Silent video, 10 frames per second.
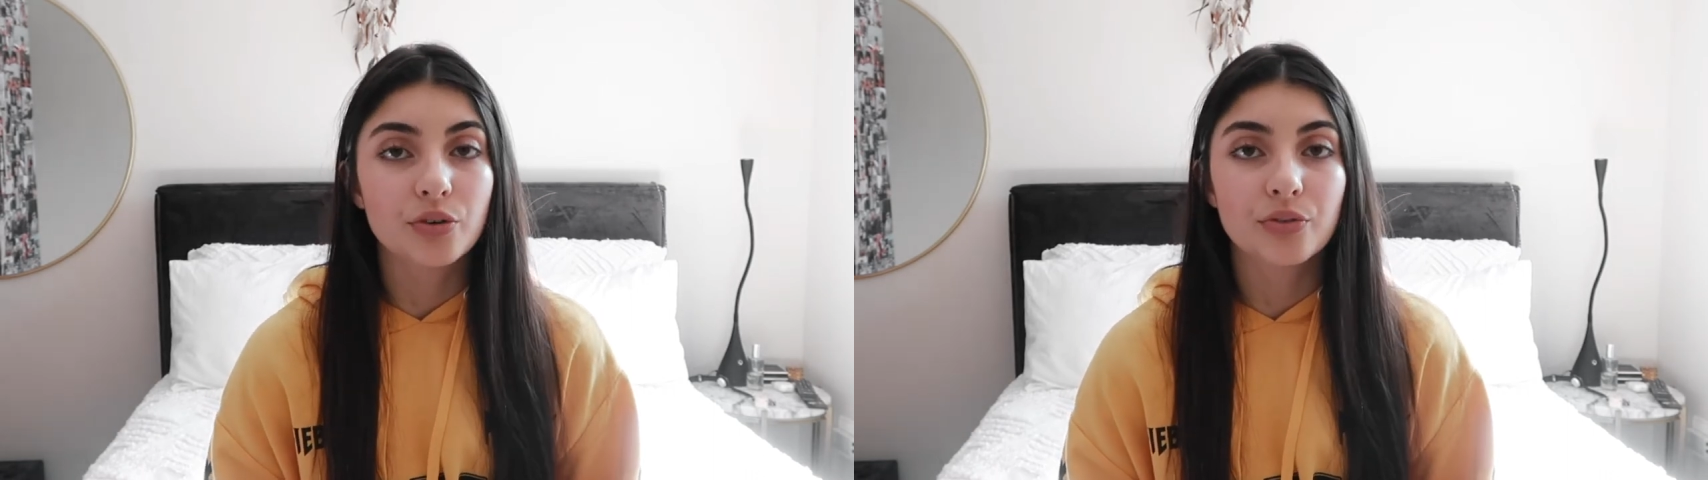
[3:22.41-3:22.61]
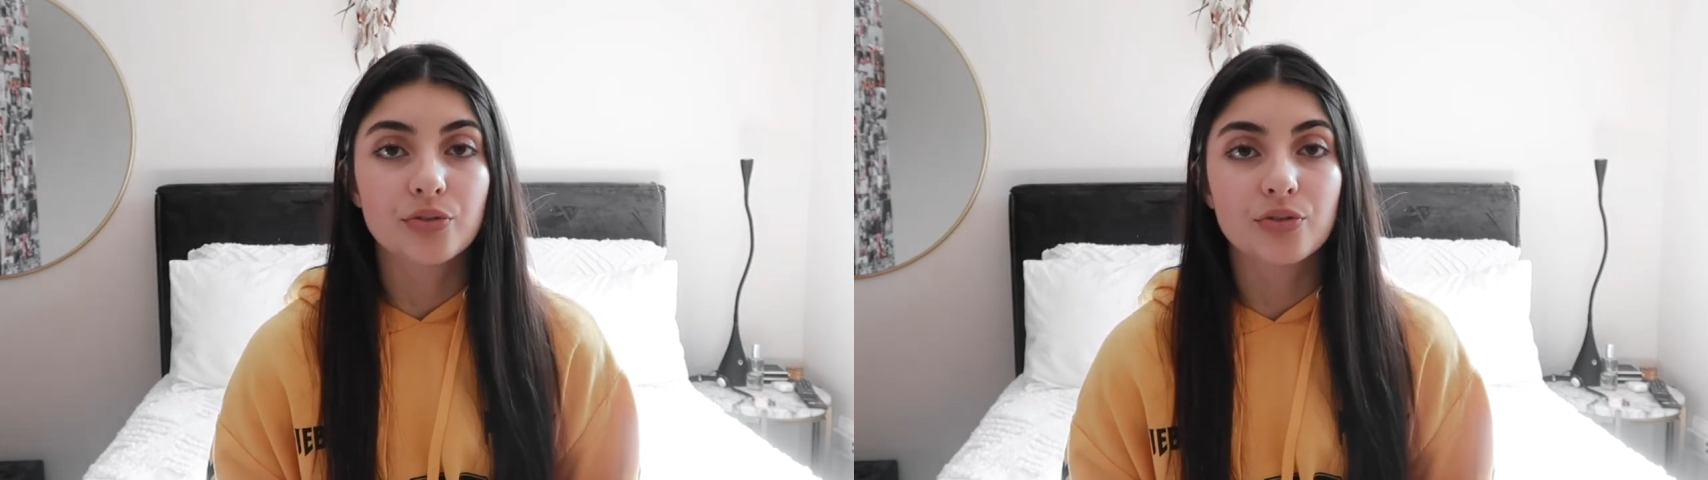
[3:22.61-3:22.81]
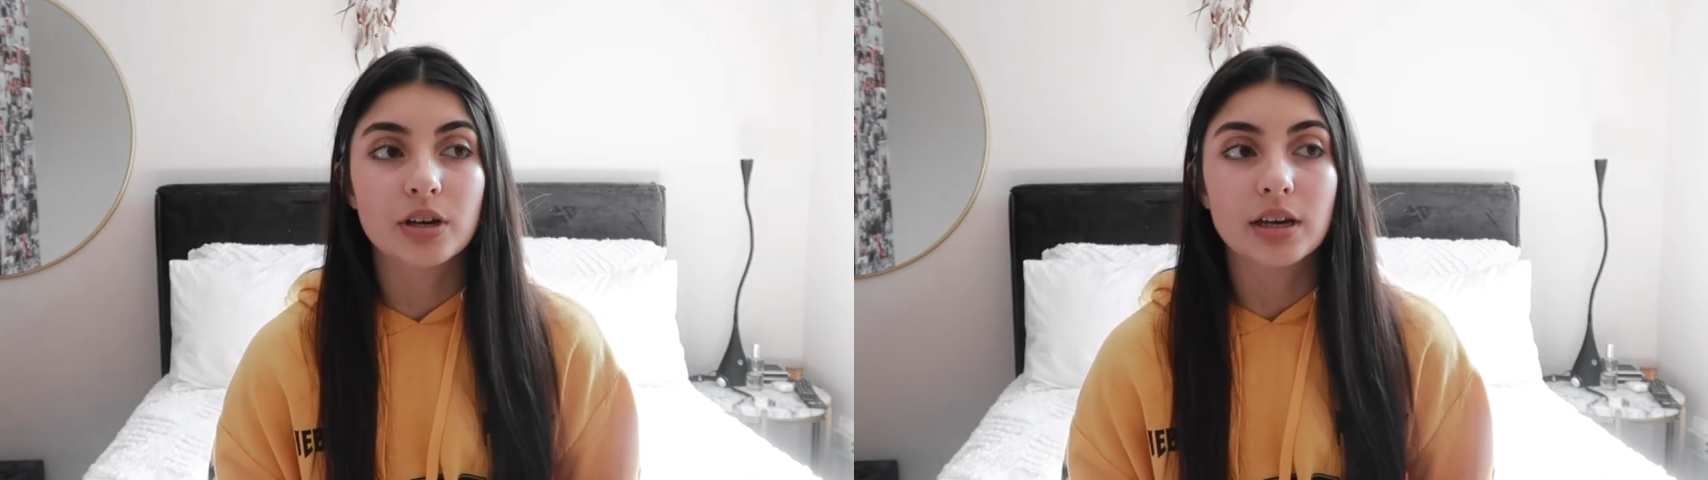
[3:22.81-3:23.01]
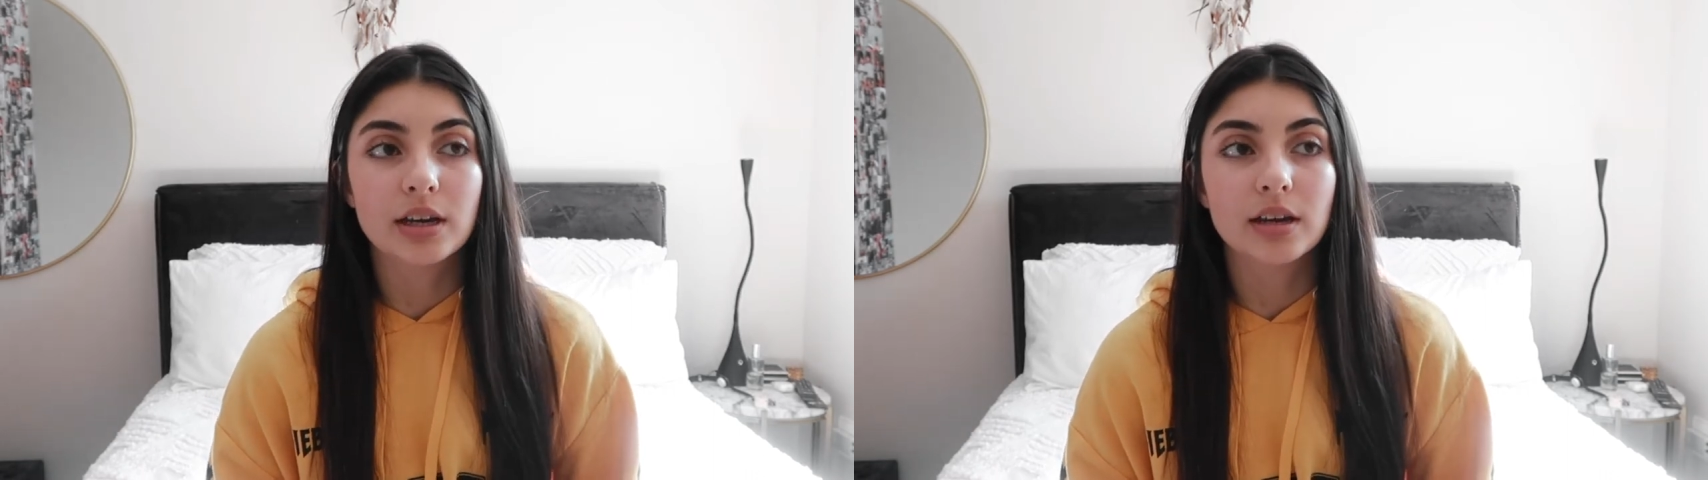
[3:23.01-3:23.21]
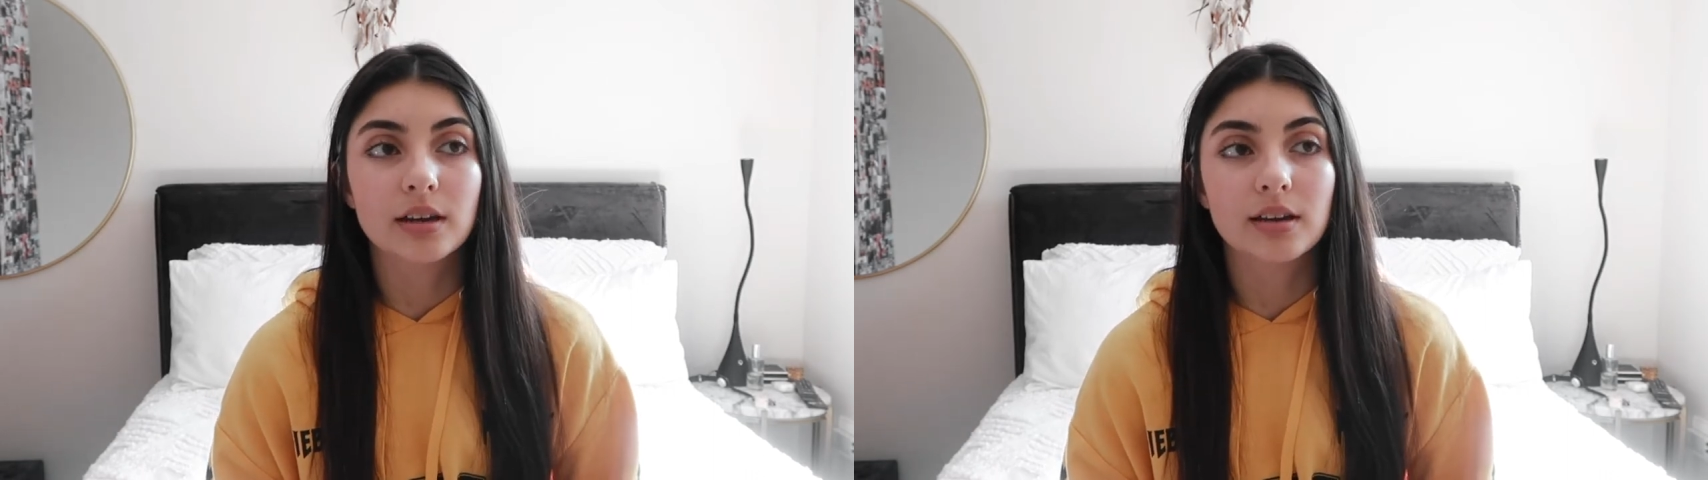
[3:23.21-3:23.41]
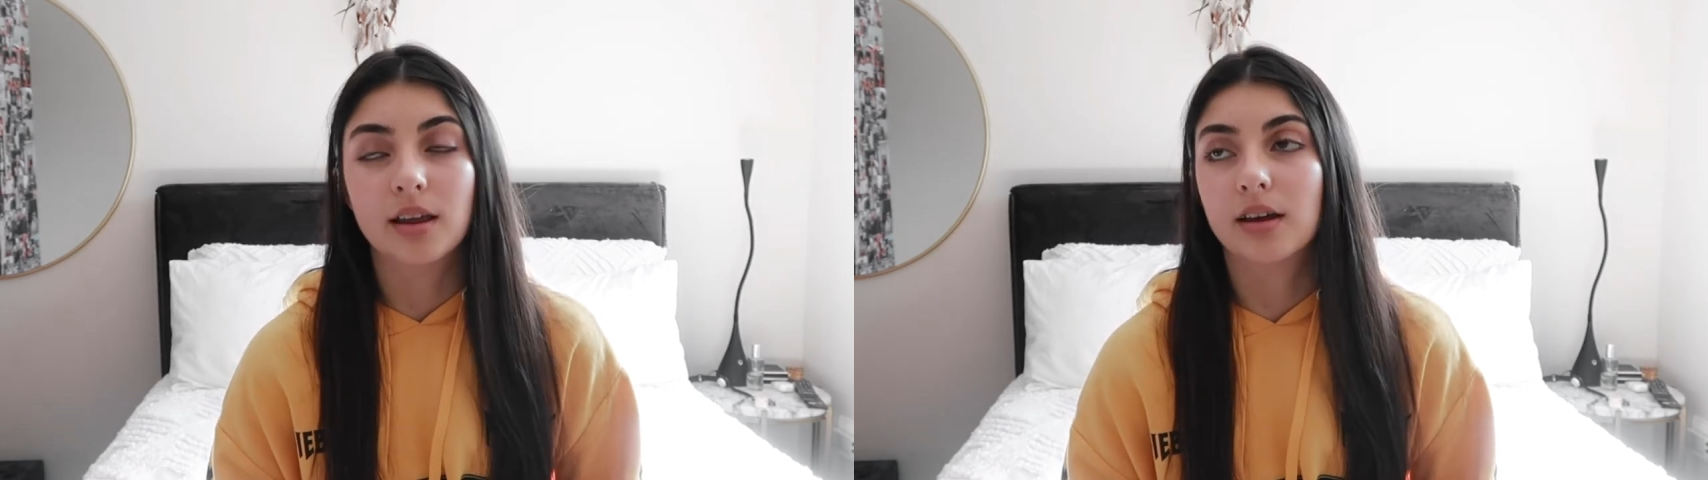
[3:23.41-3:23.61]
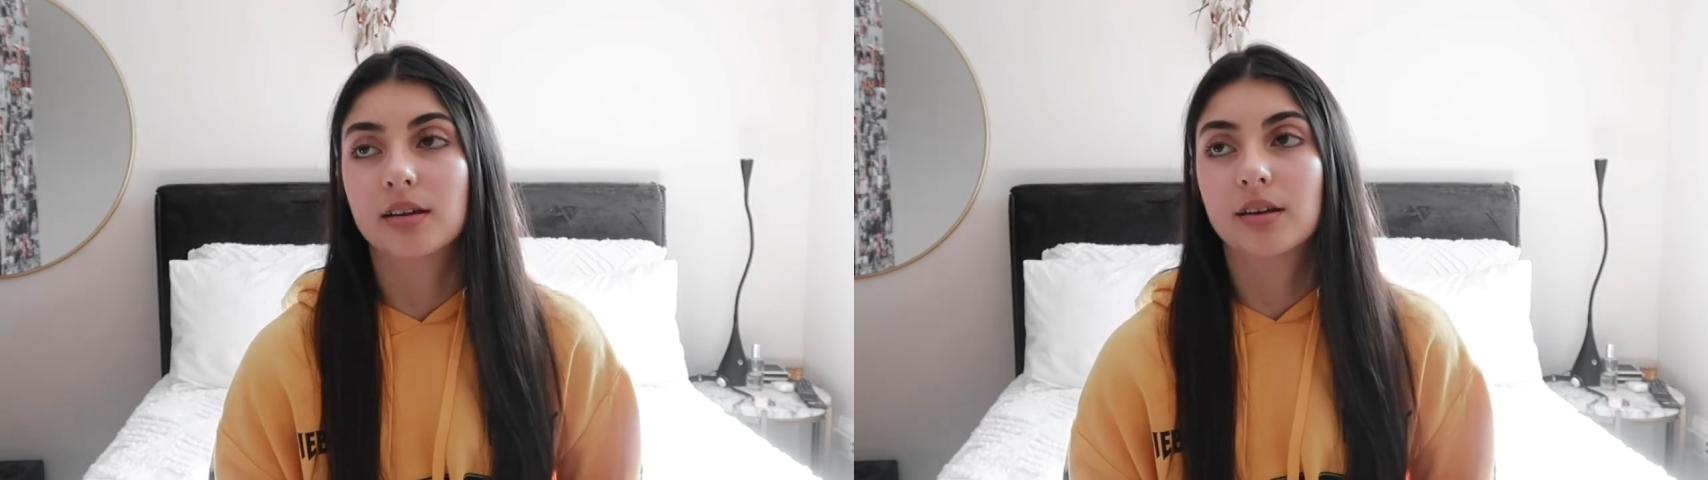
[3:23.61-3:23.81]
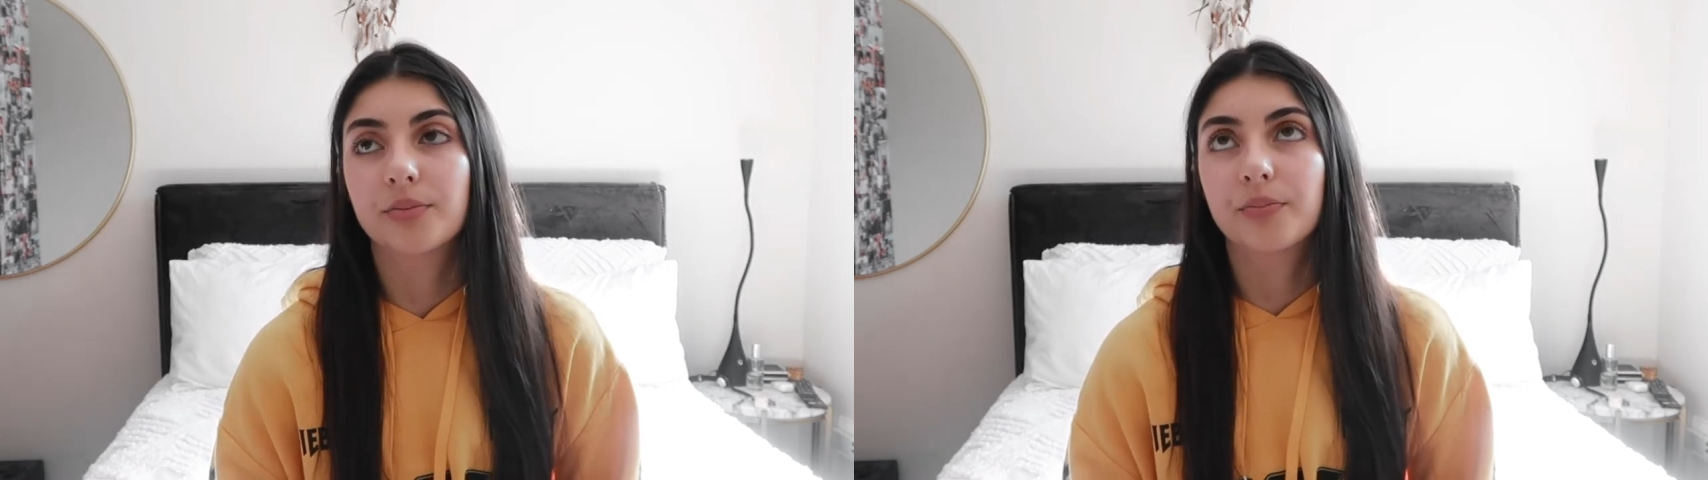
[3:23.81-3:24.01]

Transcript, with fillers: of free like